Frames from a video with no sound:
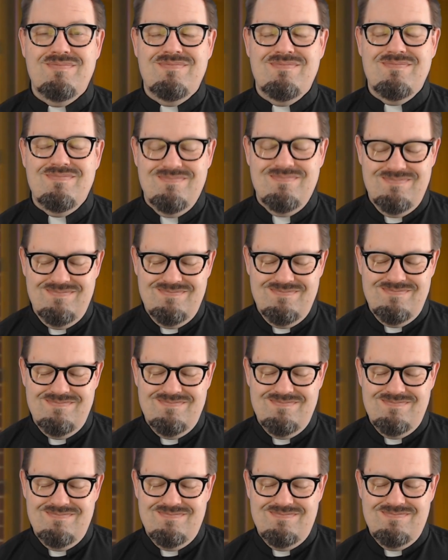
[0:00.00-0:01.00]

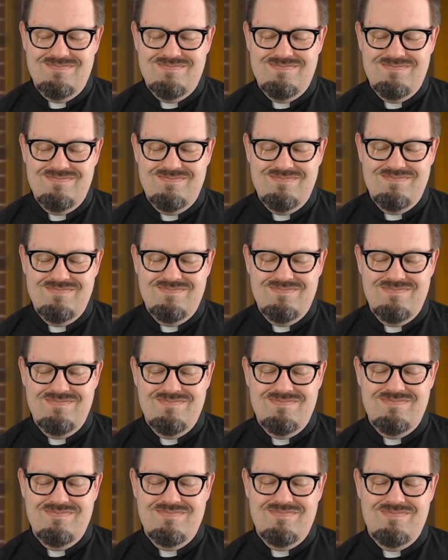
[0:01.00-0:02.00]

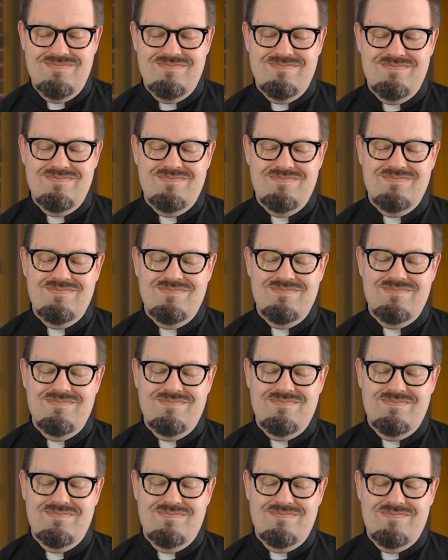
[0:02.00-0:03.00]

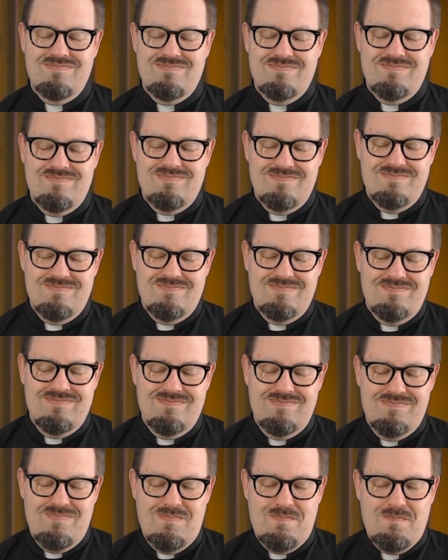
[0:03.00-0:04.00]

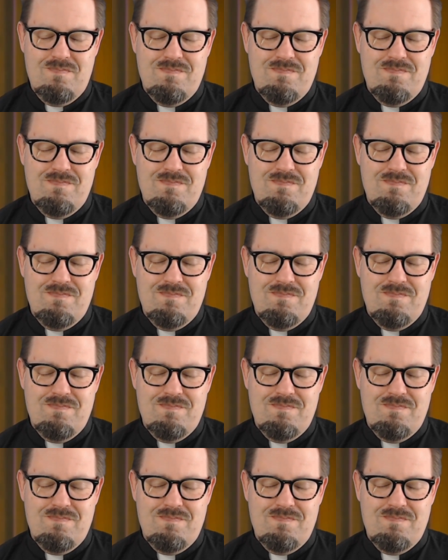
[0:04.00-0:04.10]
(silence)